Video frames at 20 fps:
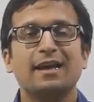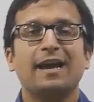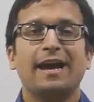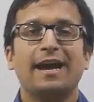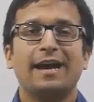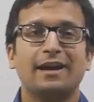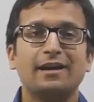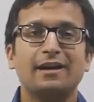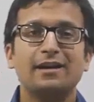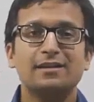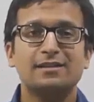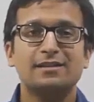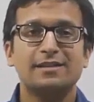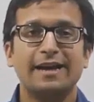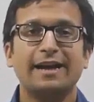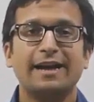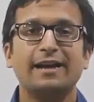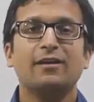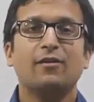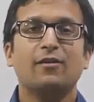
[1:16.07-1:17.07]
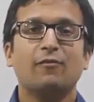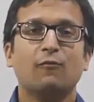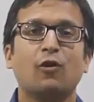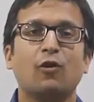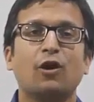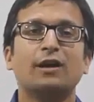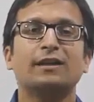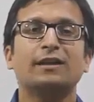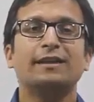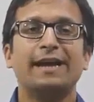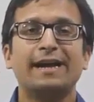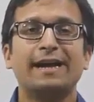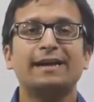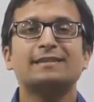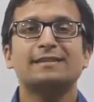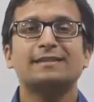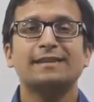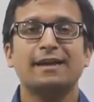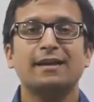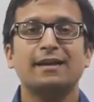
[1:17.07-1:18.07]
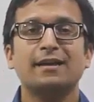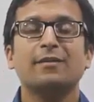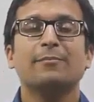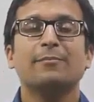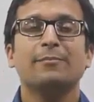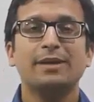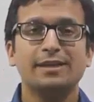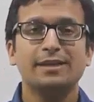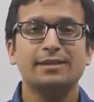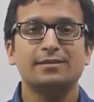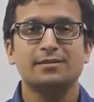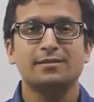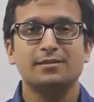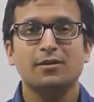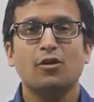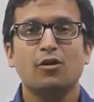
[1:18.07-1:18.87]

and understand what that cell means